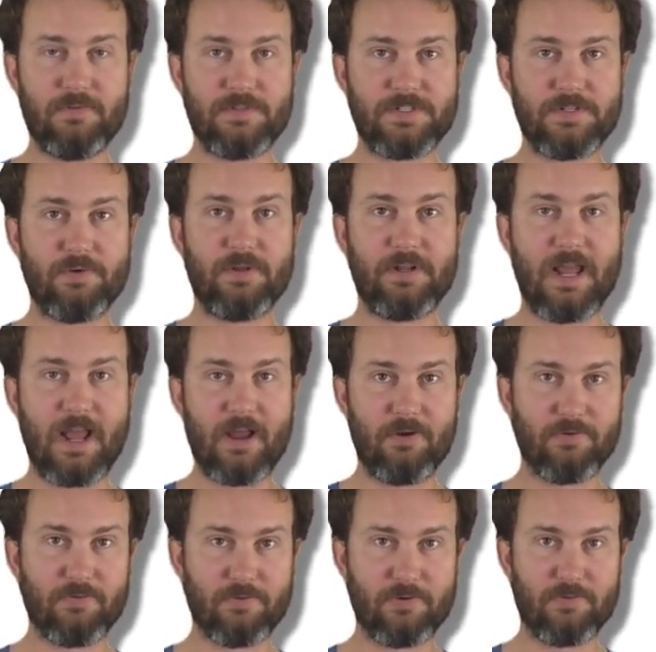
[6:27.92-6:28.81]
So an
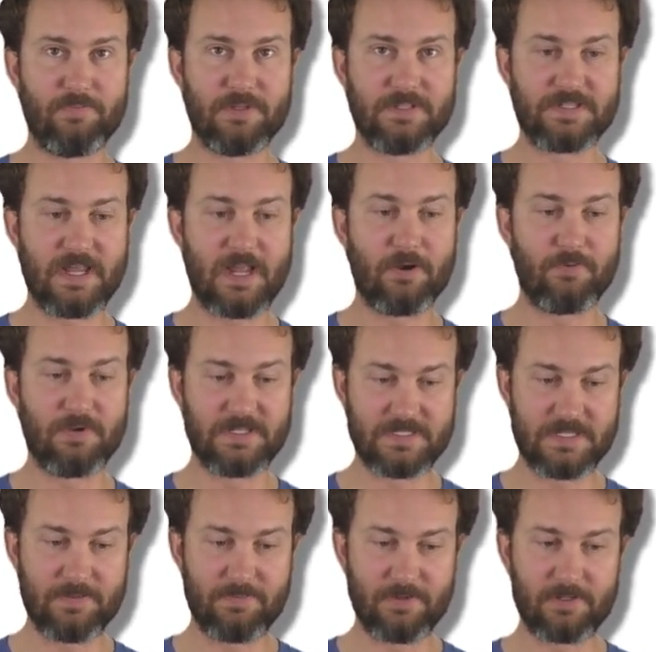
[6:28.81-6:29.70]
outgroup is how we
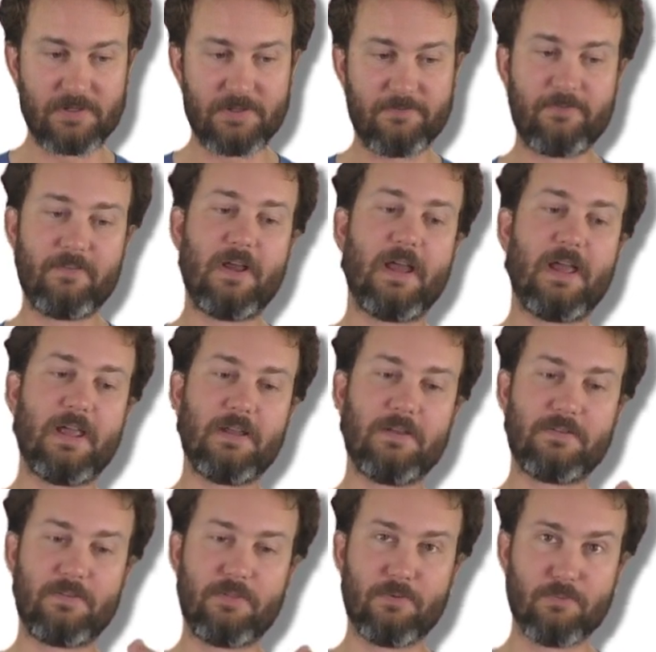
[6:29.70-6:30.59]
typically
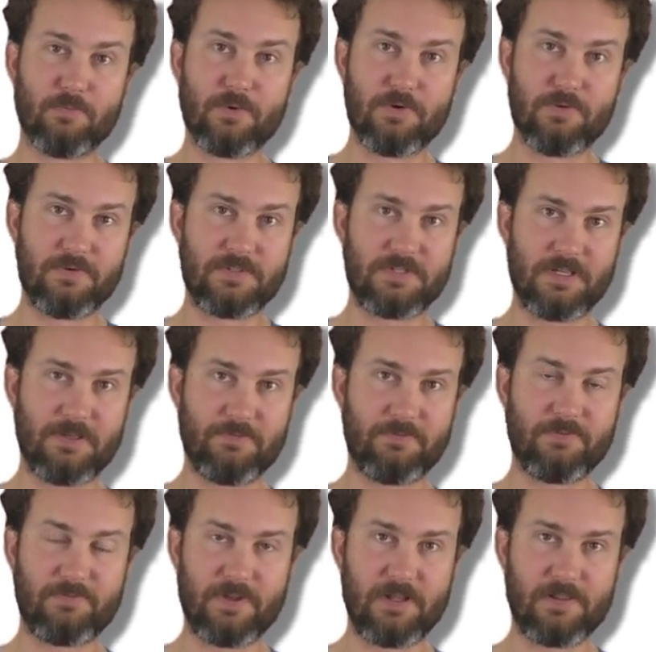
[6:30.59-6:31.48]
find the root
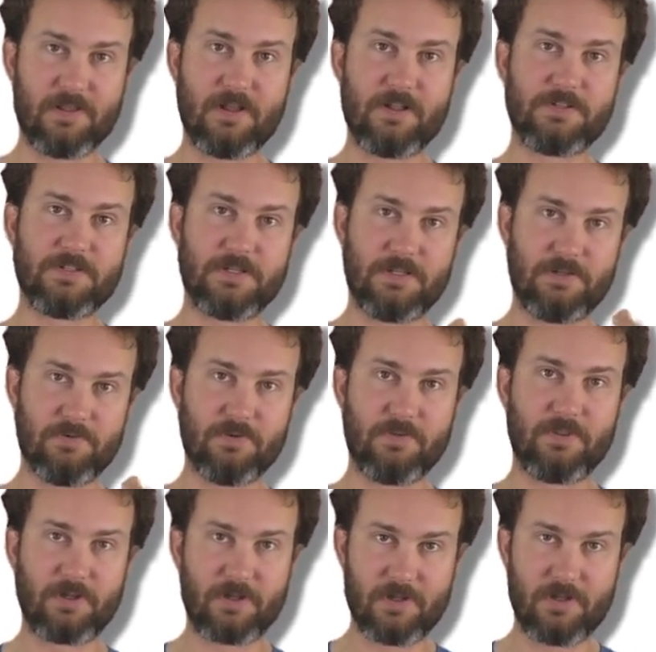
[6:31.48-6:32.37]
of a phylogeny
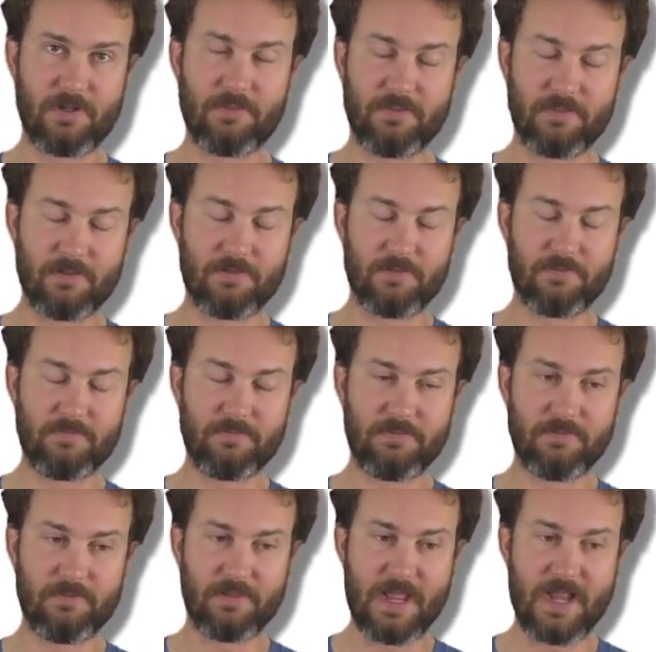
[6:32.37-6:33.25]
or the, the
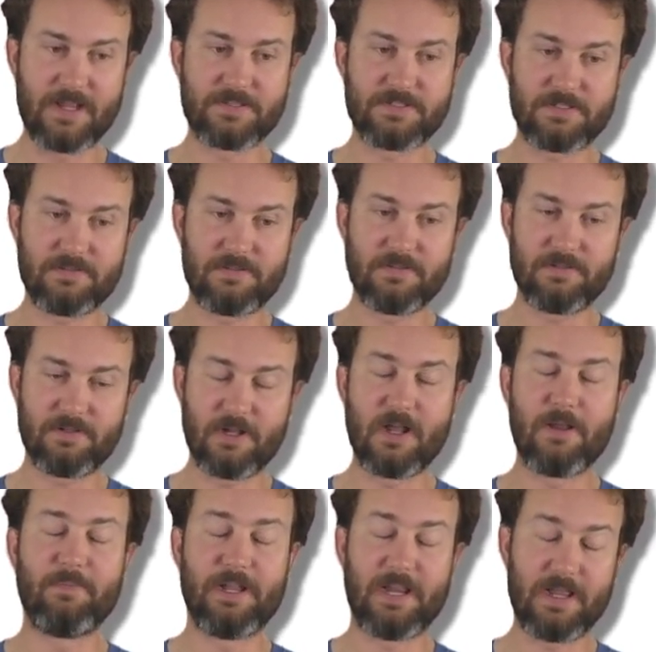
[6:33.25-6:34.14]
last
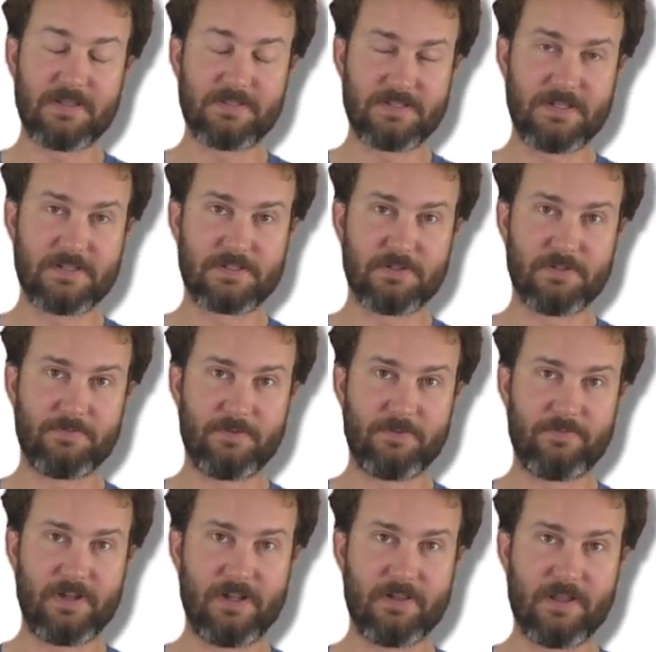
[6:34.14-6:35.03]
common ancestor of
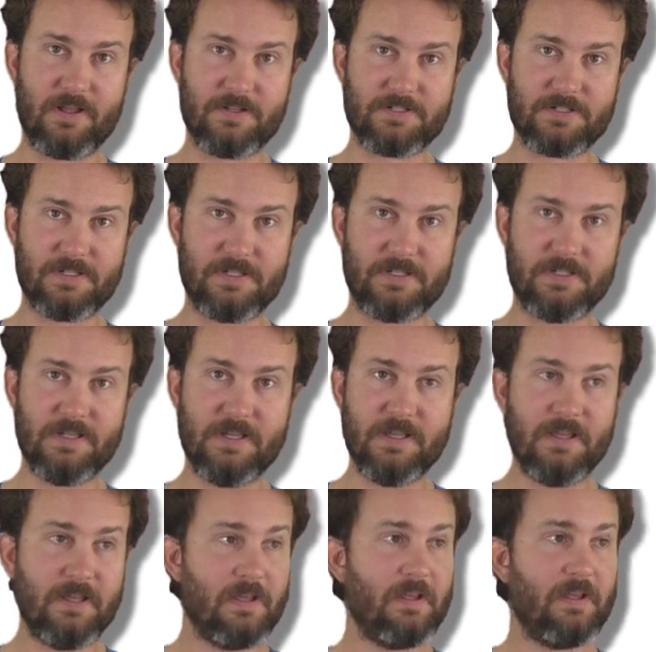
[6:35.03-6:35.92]
a phylogeny.
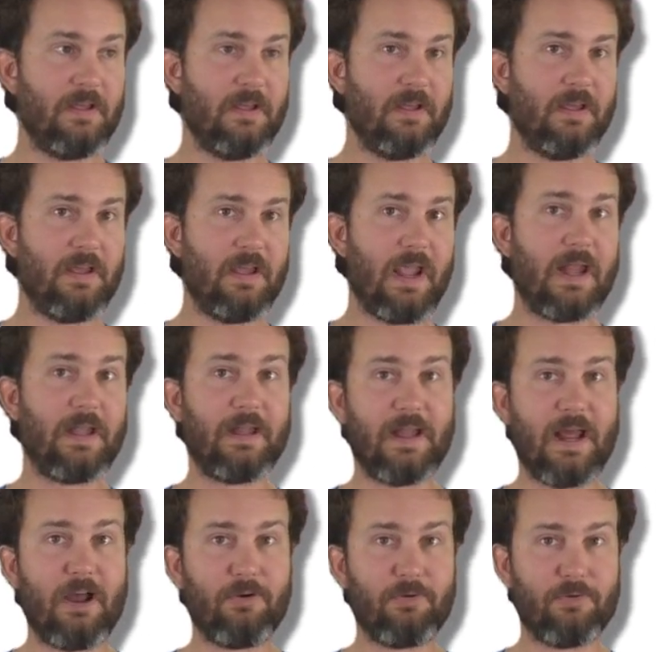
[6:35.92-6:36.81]
And an
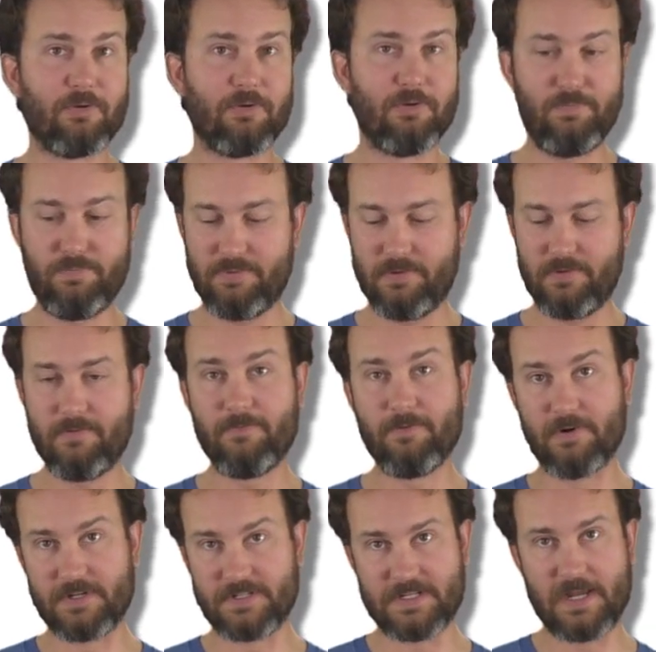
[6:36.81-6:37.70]
outgroup,
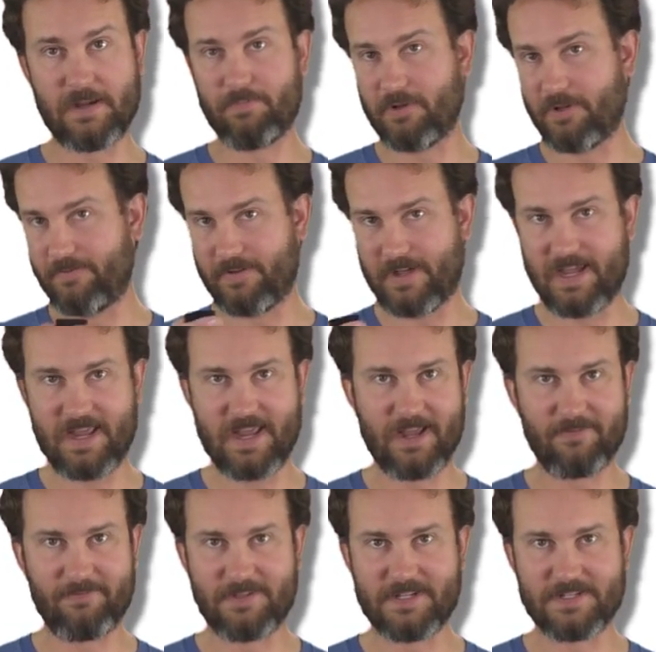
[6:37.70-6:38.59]
for example, if I
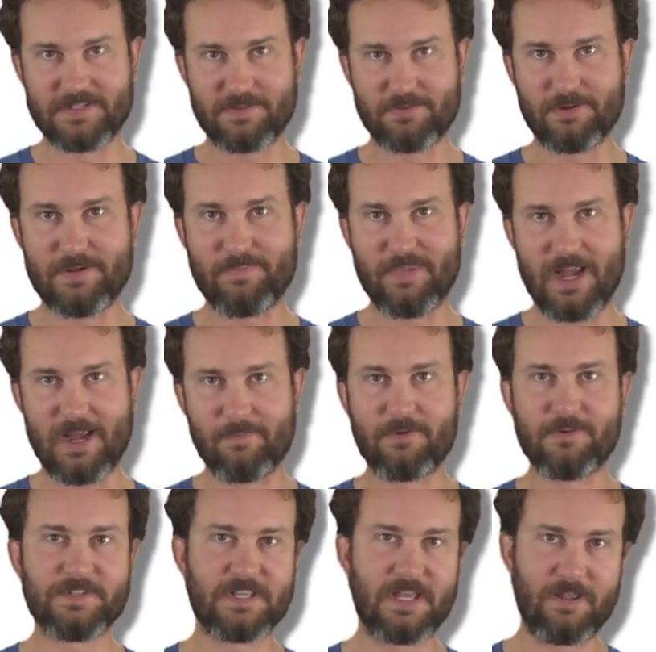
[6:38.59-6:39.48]
have these three
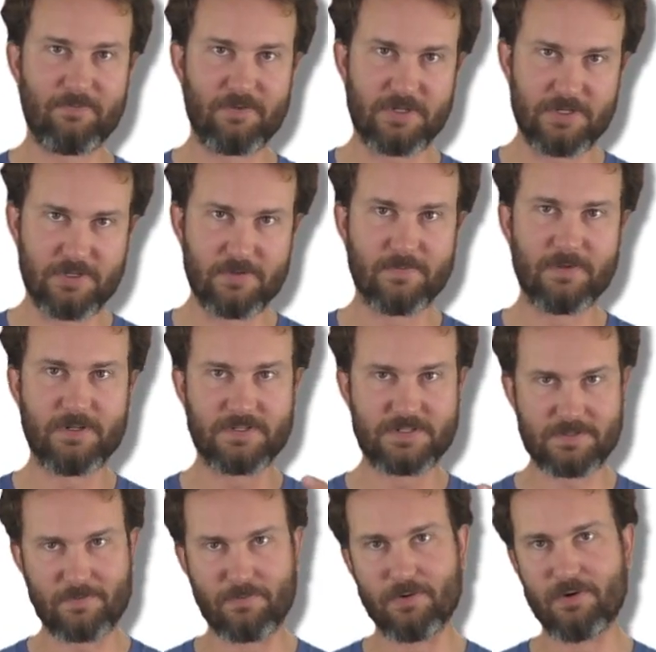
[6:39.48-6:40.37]
mammals, I have a human, a
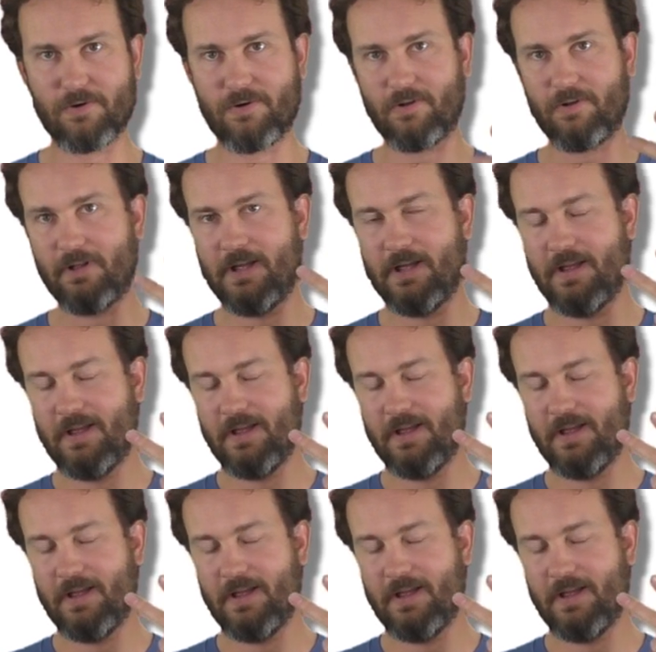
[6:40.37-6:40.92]
squirrel,